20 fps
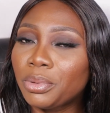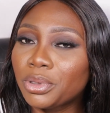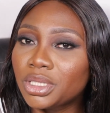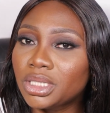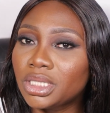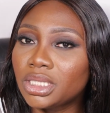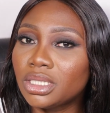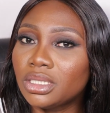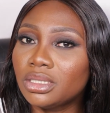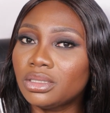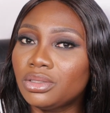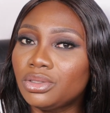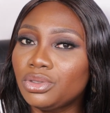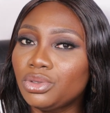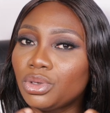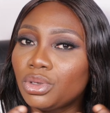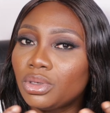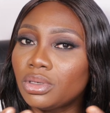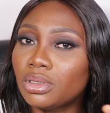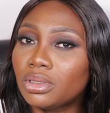purchase
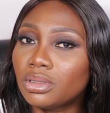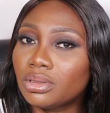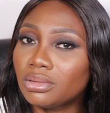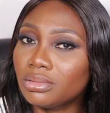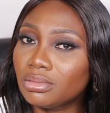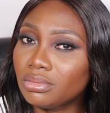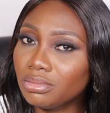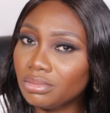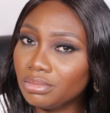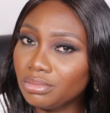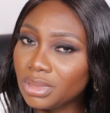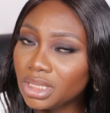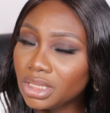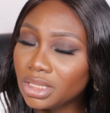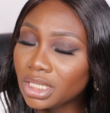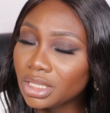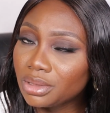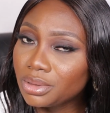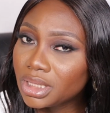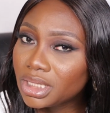your
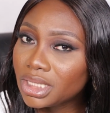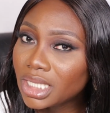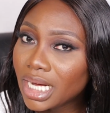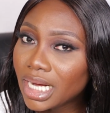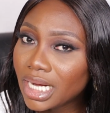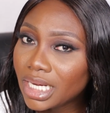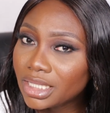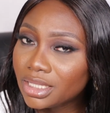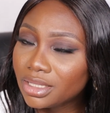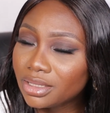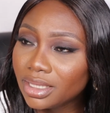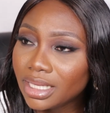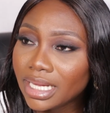meter recharge.